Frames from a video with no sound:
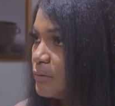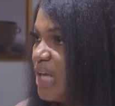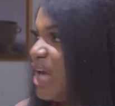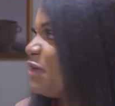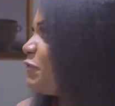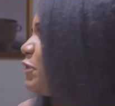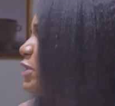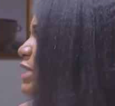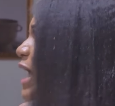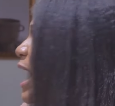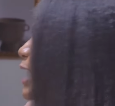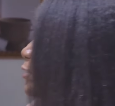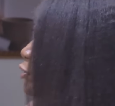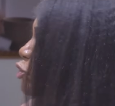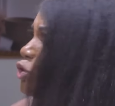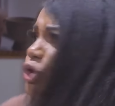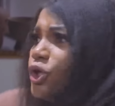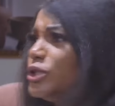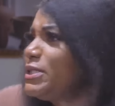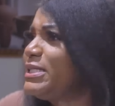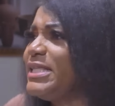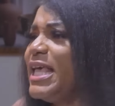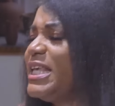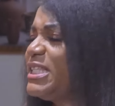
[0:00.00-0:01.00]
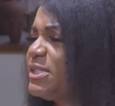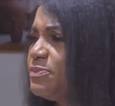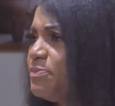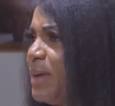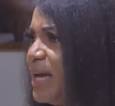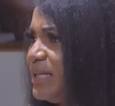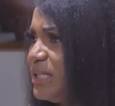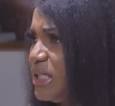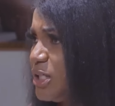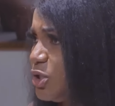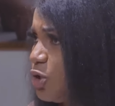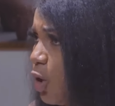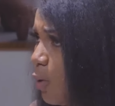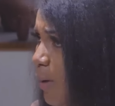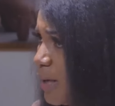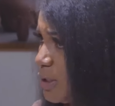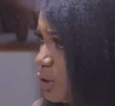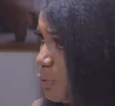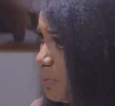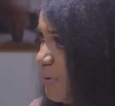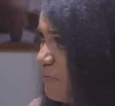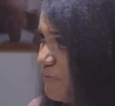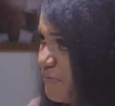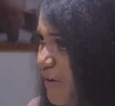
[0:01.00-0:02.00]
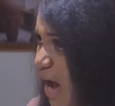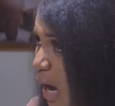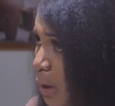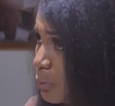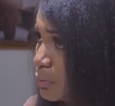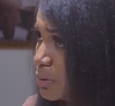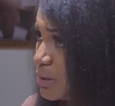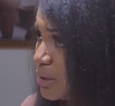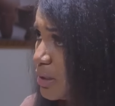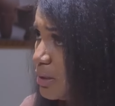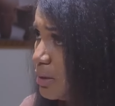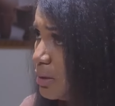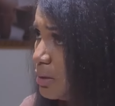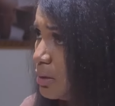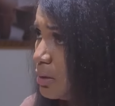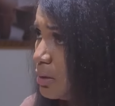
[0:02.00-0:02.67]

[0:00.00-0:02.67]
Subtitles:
Even her useless maid is nowhere to be found.